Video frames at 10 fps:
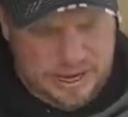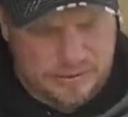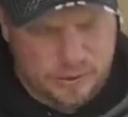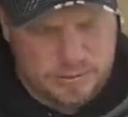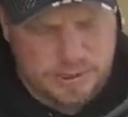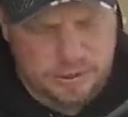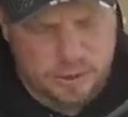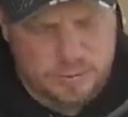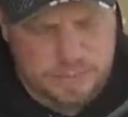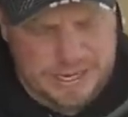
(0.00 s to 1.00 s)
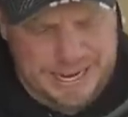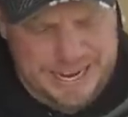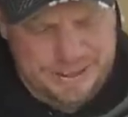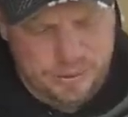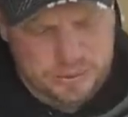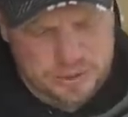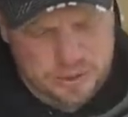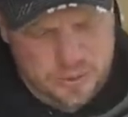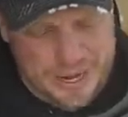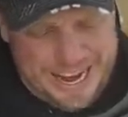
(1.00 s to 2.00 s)
I have equipment group
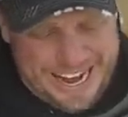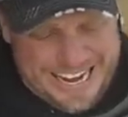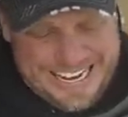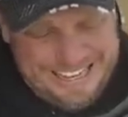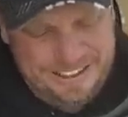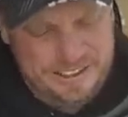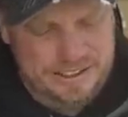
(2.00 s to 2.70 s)
802A.